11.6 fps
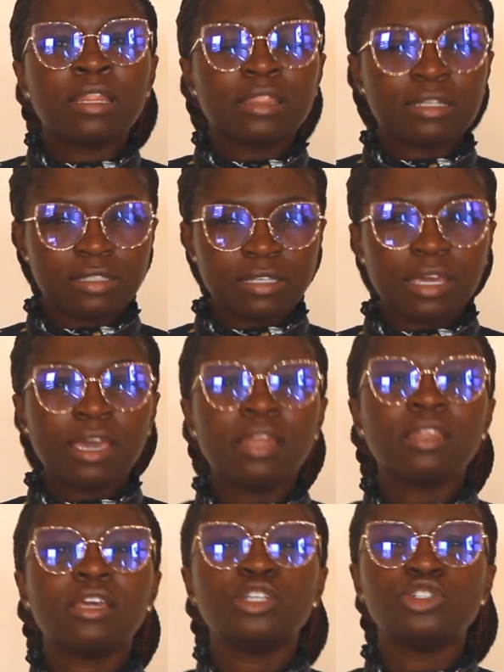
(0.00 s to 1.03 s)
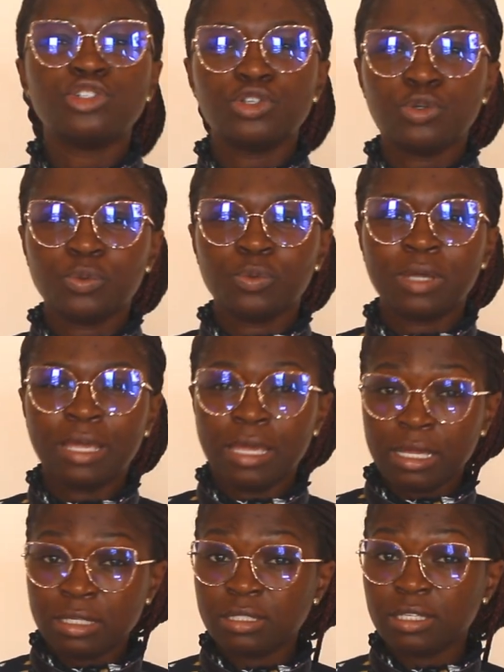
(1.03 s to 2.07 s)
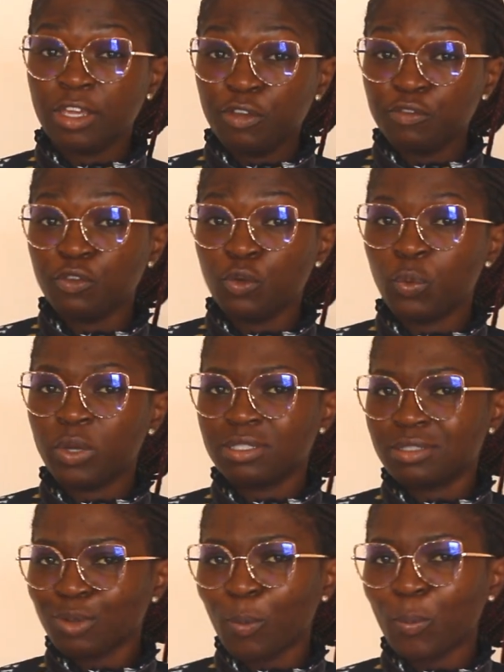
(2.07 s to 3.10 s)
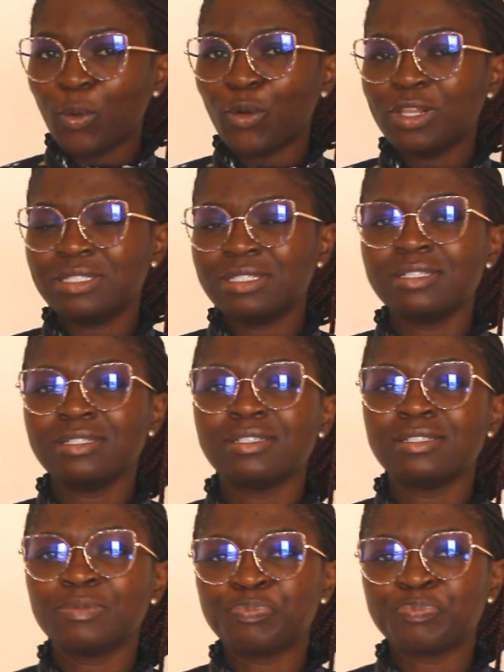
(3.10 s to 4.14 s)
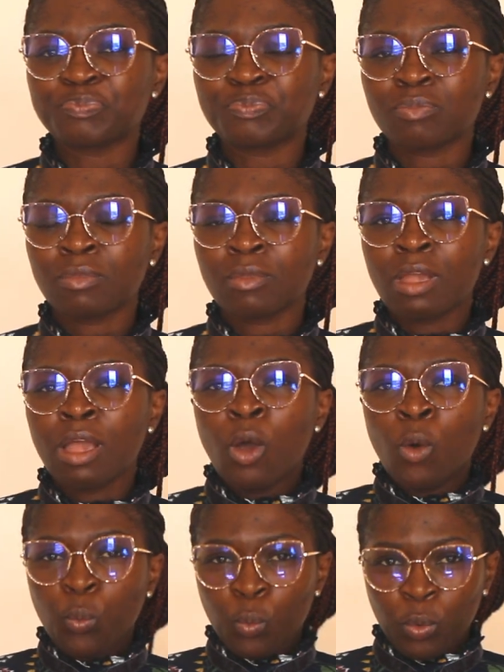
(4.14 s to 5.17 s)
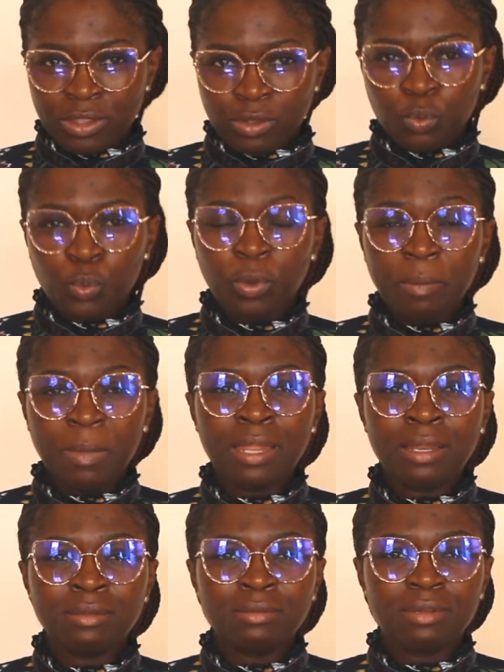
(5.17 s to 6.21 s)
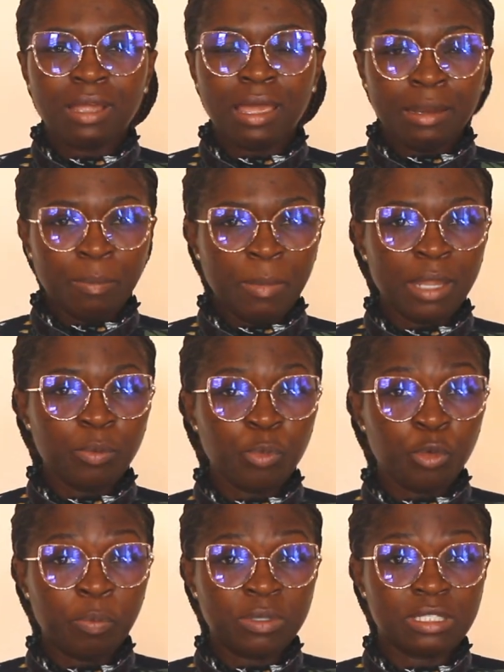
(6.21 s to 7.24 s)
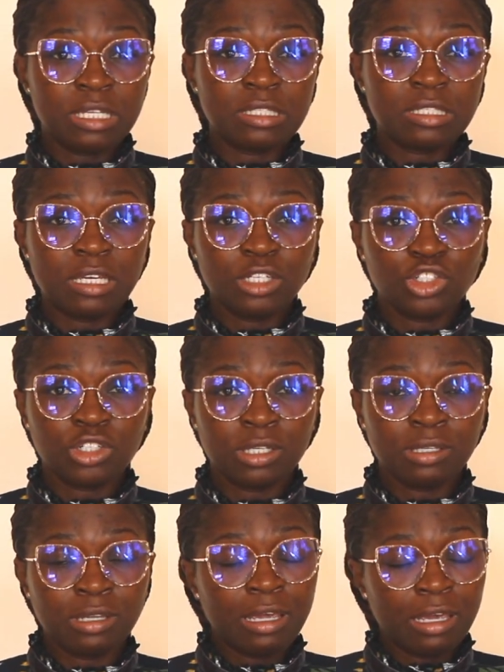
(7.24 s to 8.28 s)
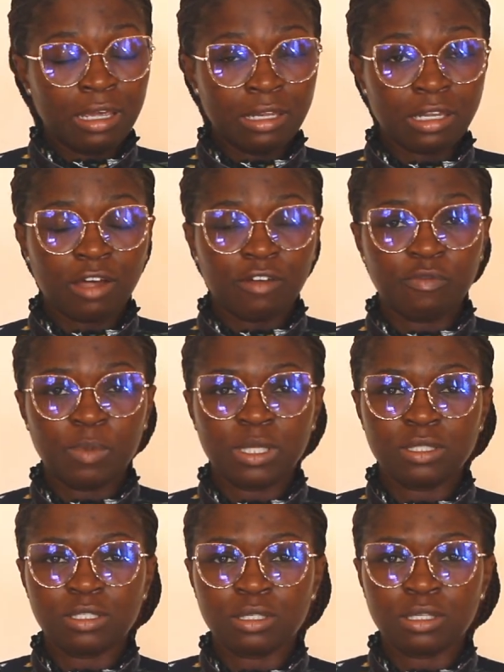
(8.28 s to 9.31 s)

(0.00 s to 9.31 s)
The second issue is influence on policies. With women and men representation in government,